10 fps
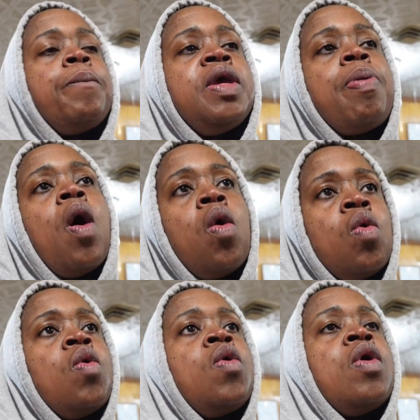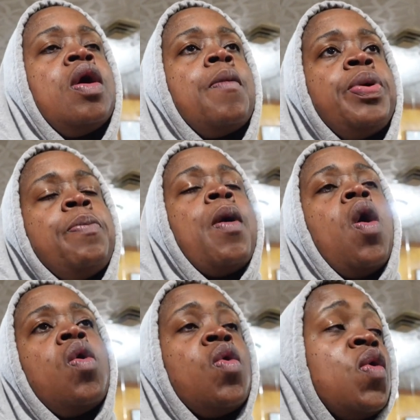People.
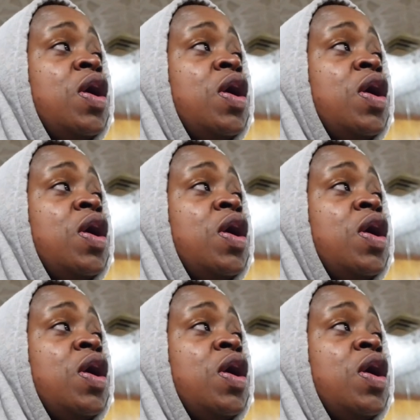People.